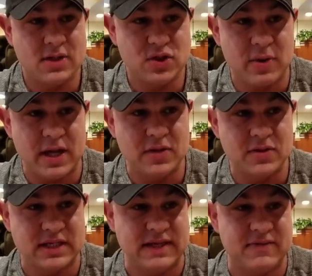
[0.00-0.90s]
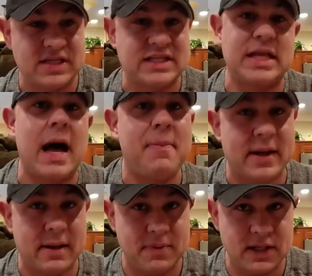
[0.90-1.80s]
two I Us and even stop
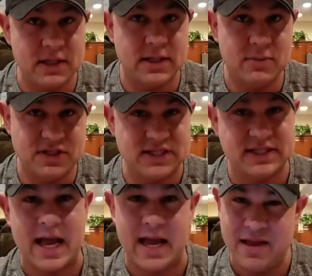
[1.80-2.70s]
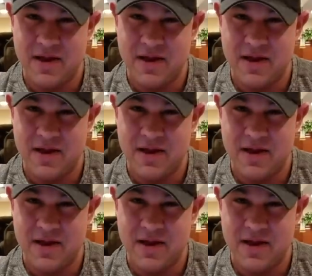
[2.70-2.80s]
it completely, which this guy,